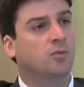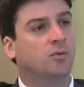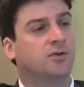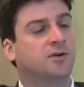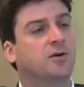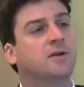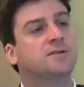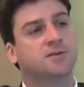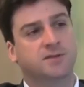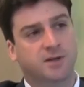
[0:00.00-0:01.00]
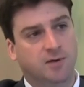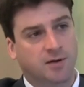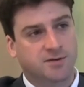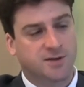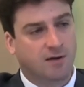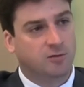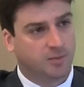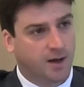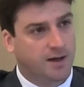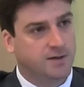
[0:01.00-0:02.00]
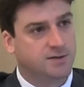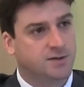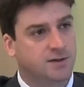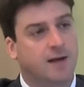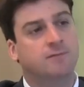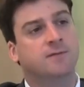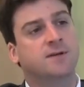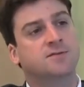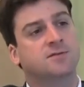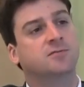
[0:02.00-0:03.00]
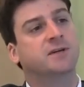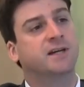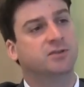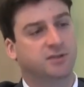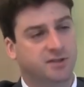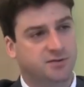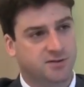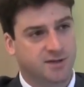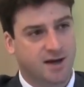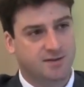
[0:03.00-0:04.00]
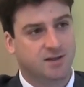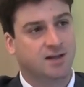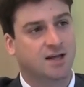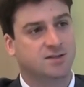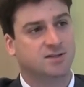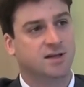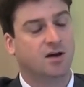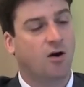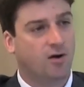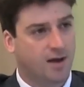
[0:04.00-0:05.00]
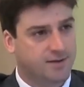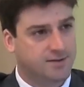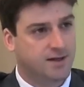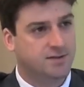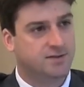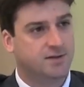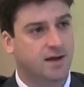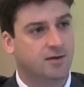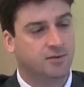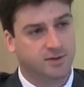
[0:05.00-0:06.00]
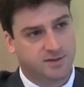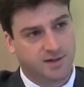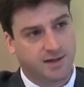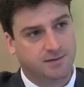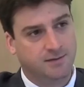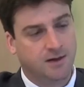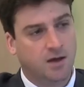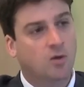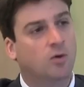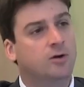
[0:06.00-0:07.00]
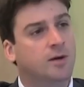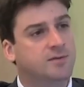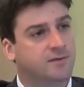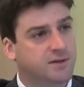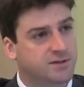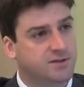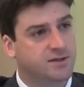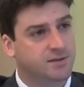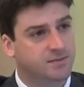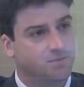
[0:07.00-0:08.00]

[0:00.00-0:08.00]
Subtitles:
With the current uncertainty around sovereign bonds, a lot of investors have rekindled interest in asset classes like hard assets and real estate. What are your observations here?